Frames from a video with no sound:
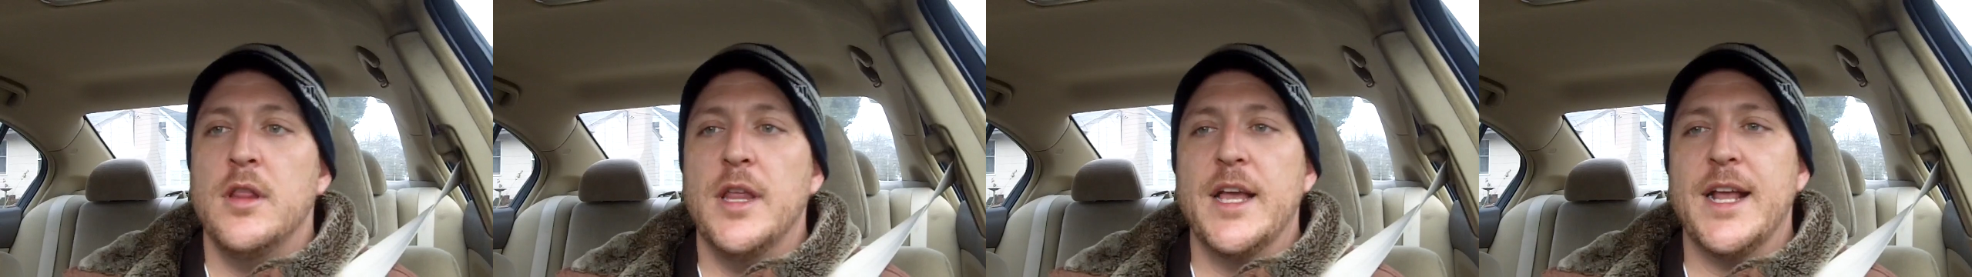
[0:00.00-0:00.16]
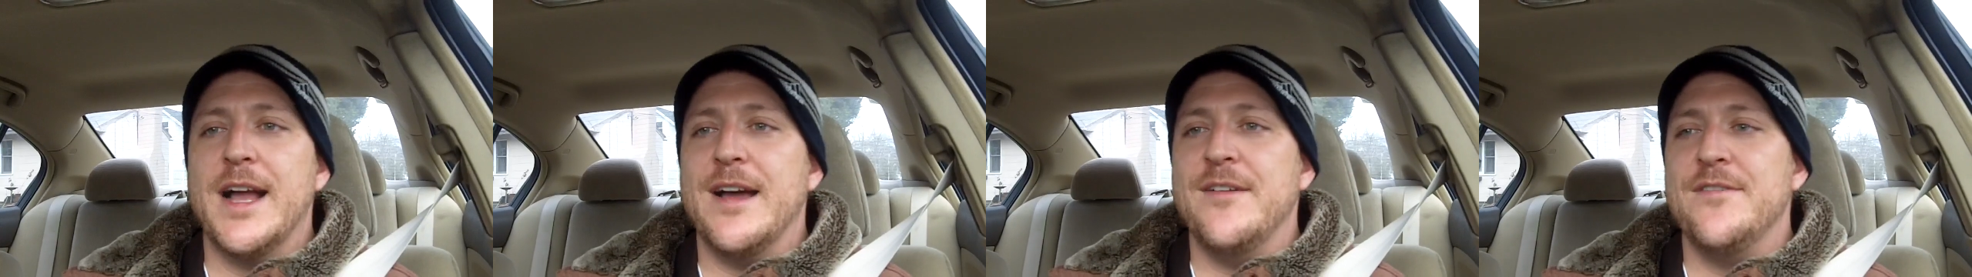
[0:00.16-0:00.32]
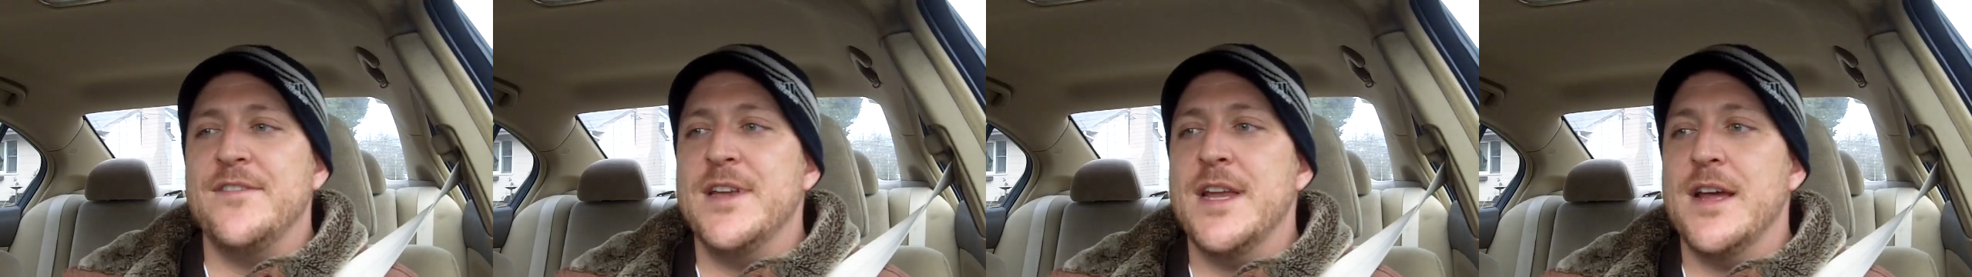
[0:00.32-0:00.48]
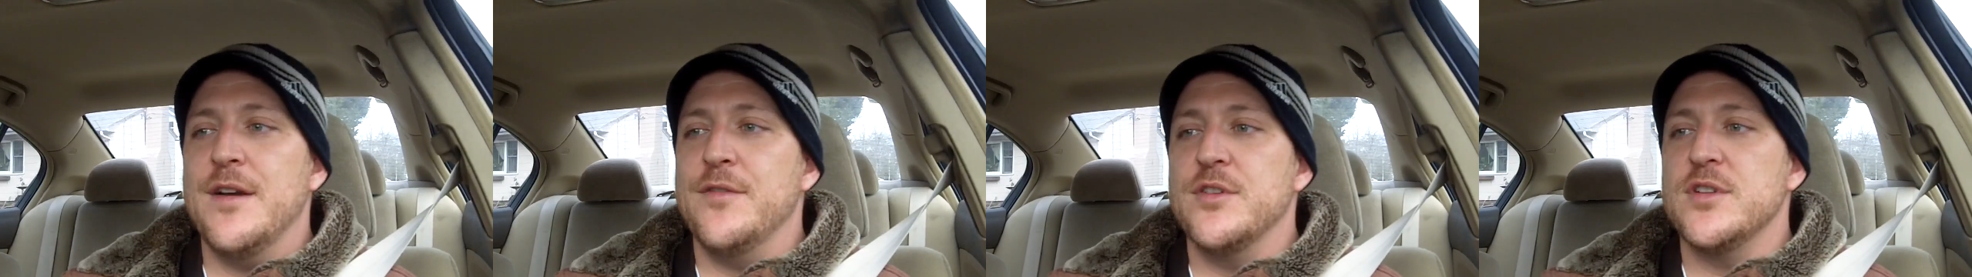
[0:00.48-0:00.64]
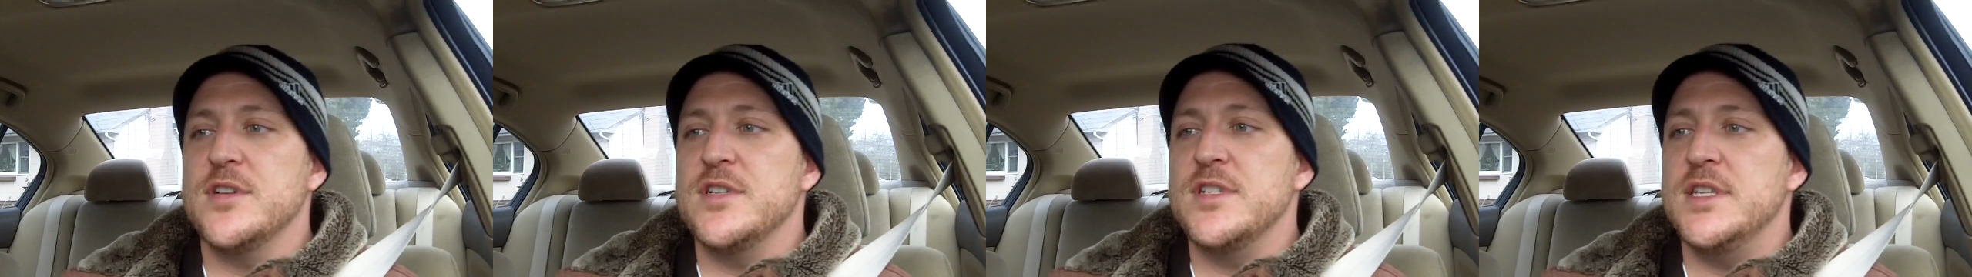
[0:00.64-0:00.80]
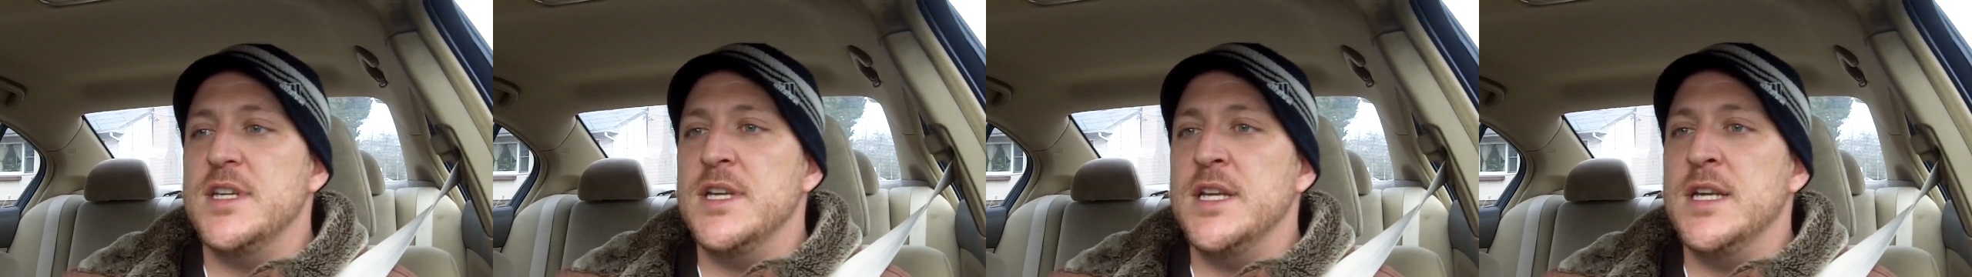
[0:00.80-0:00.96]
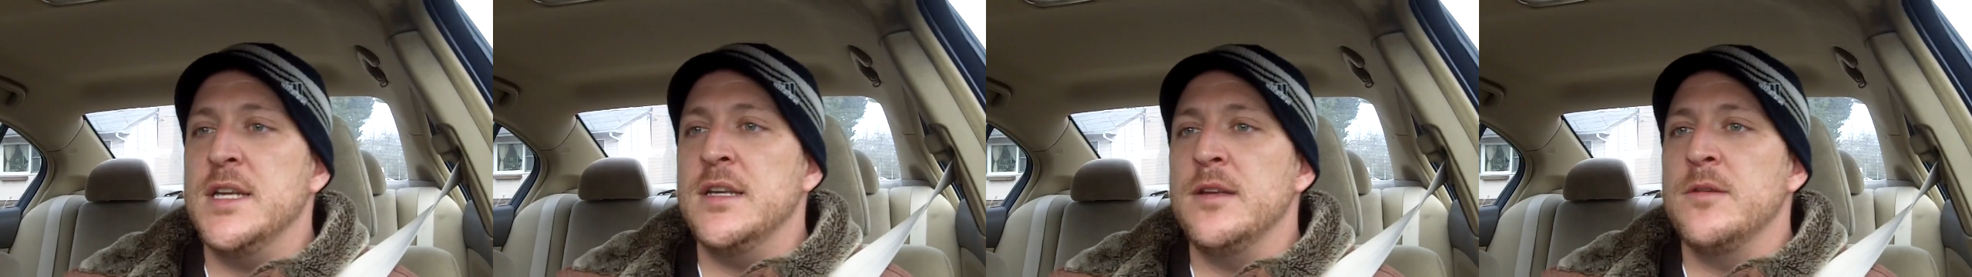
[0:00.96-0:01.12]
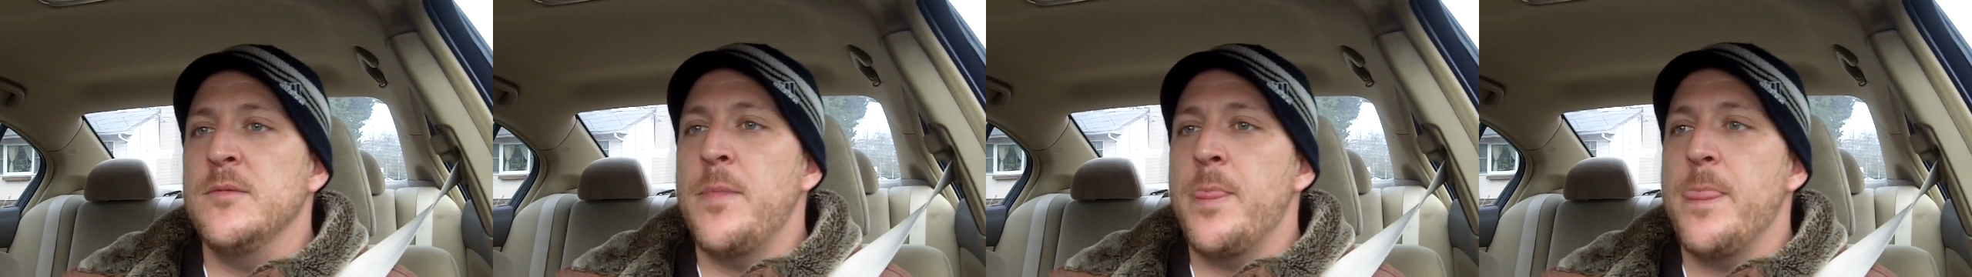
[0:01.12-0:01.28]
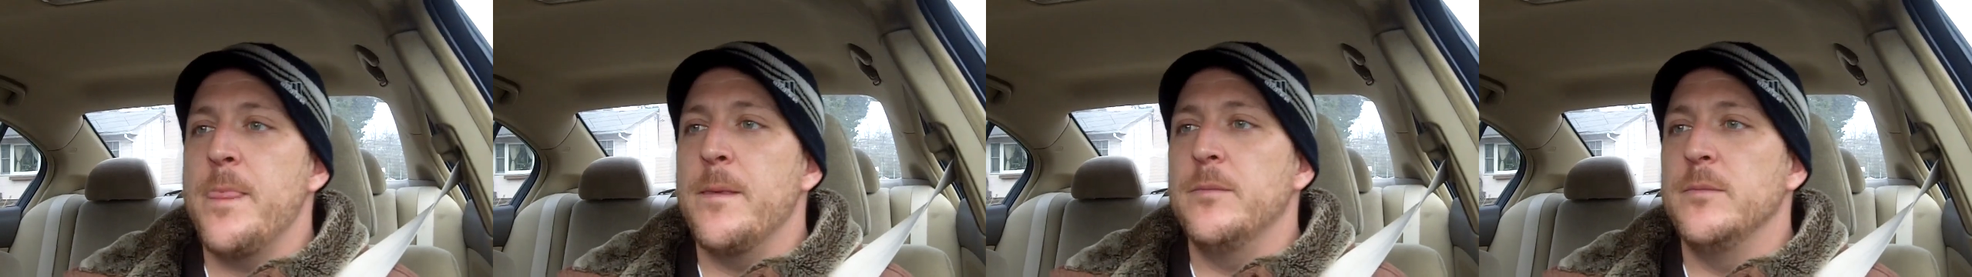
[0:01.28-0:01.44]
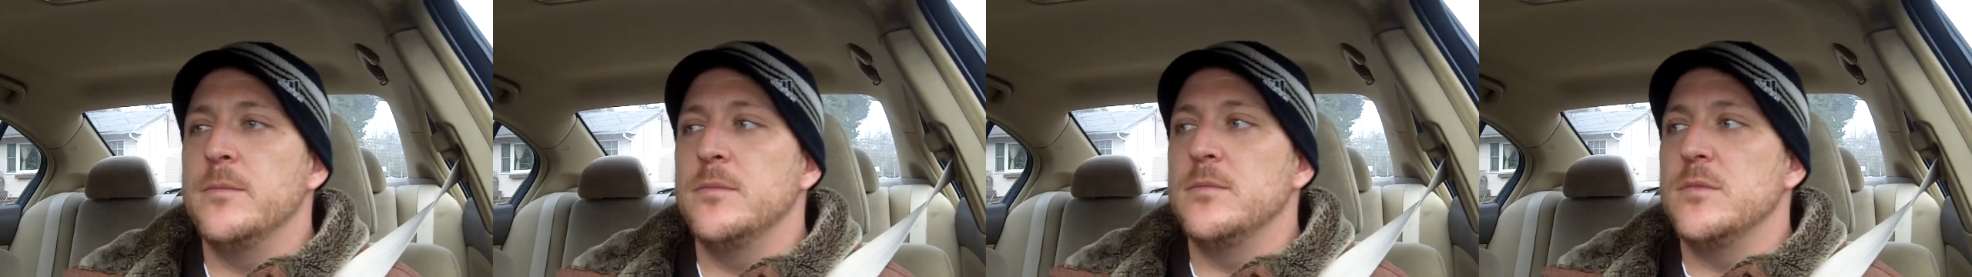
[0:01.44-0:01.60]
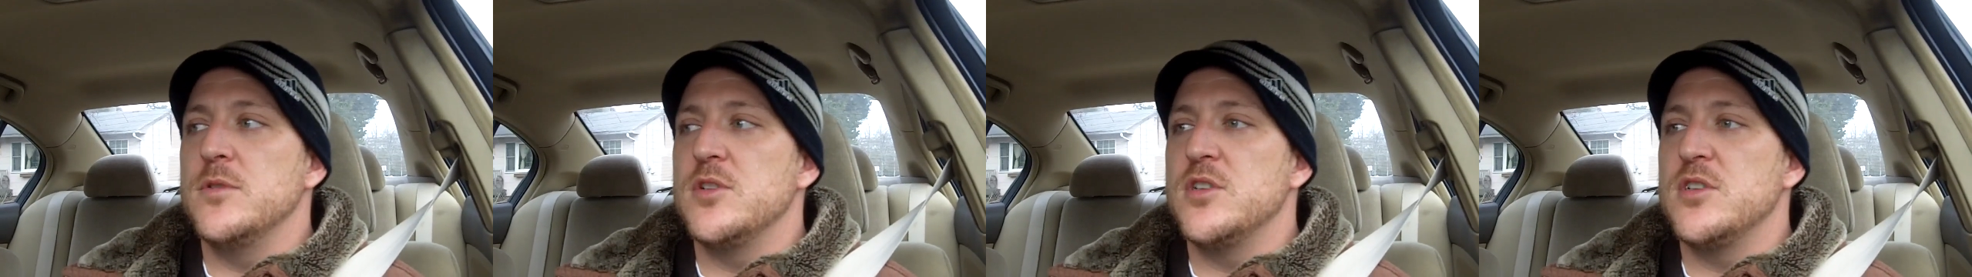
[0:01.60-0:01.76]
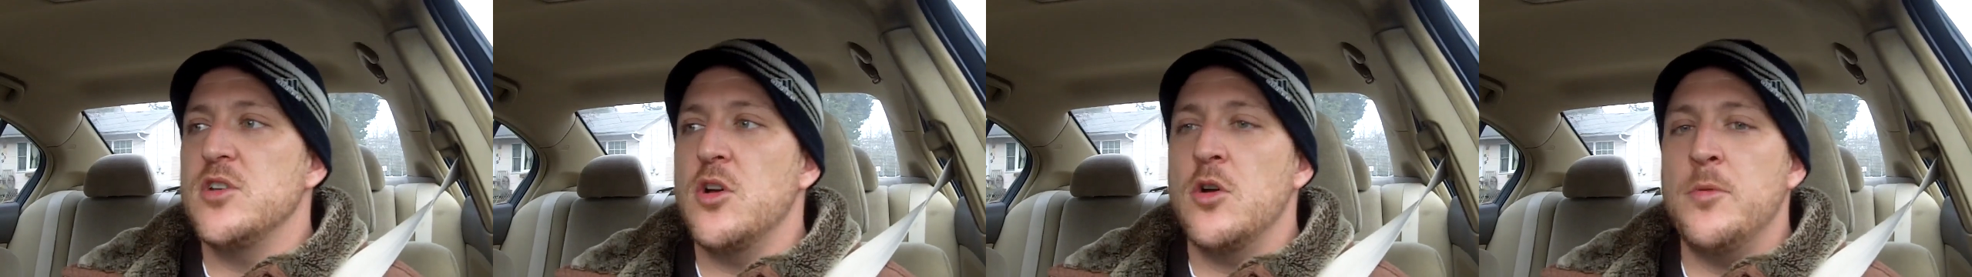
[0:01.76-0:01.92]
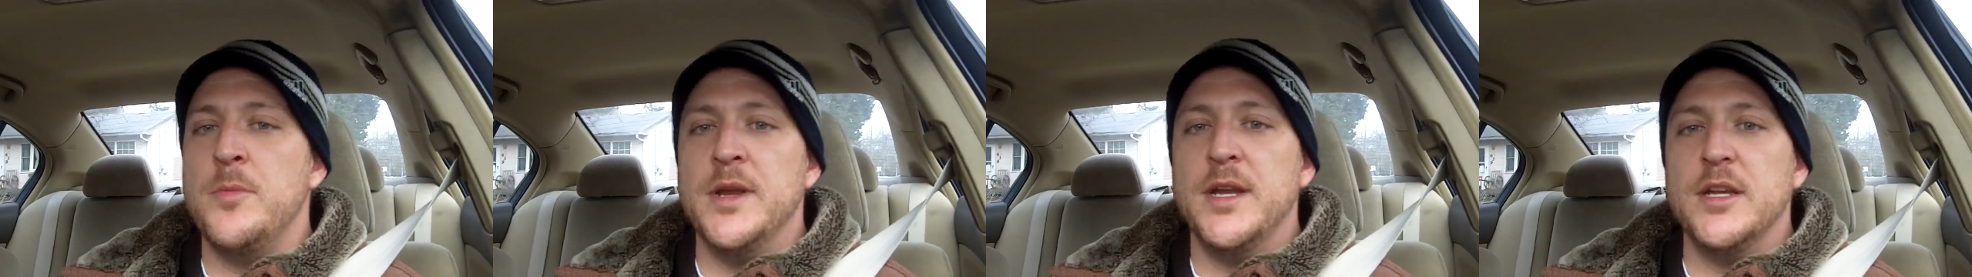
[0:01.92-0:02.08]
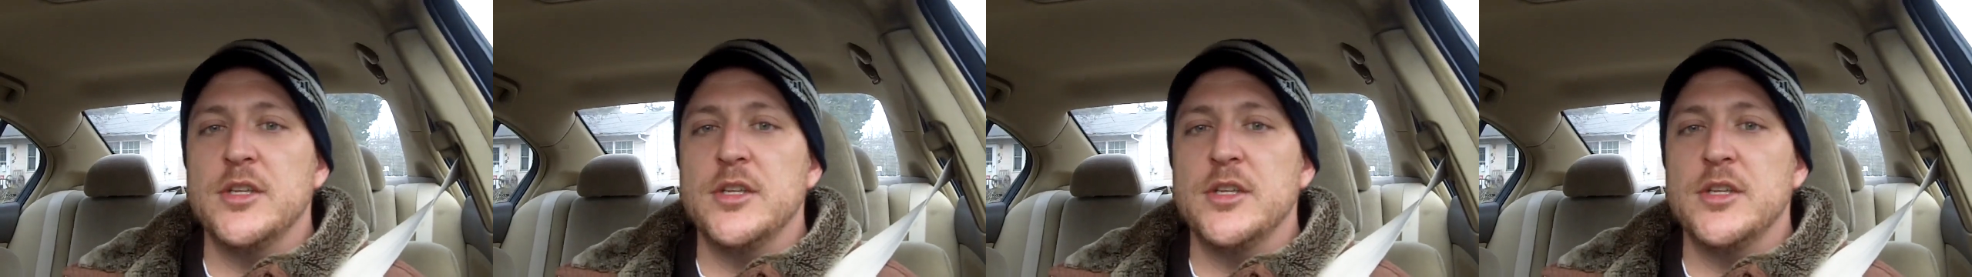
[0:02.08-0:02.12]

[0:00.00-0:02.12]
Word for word: Like I've never seen so